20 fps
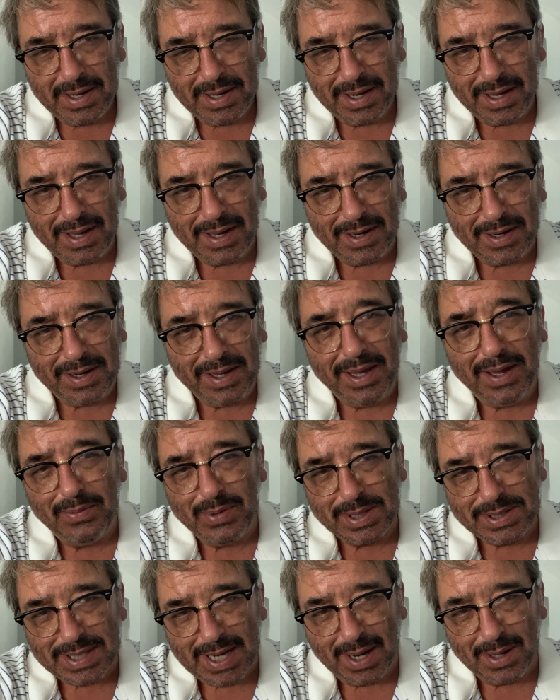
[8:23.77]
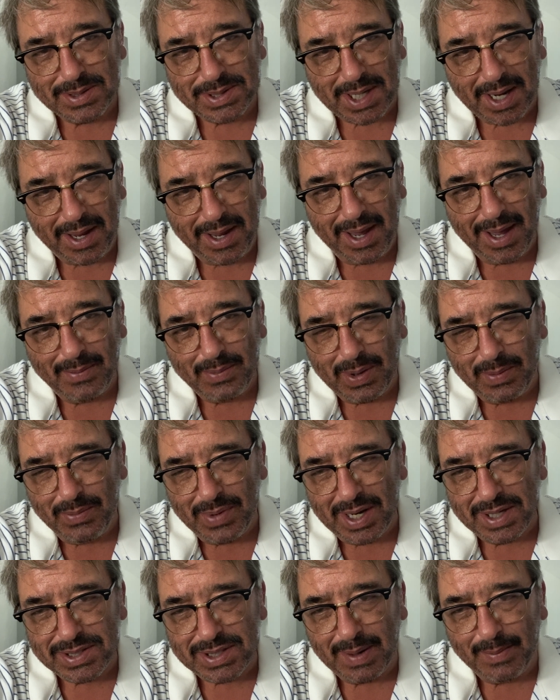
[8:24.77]
and even towns I haven't
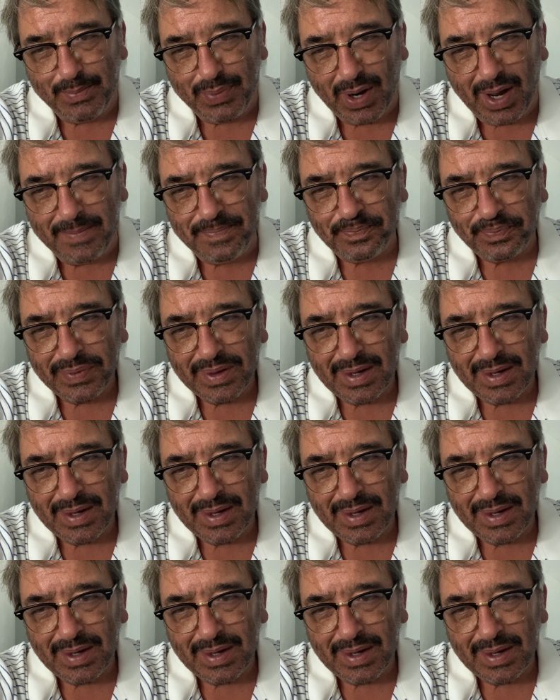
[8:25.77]
mentioned, but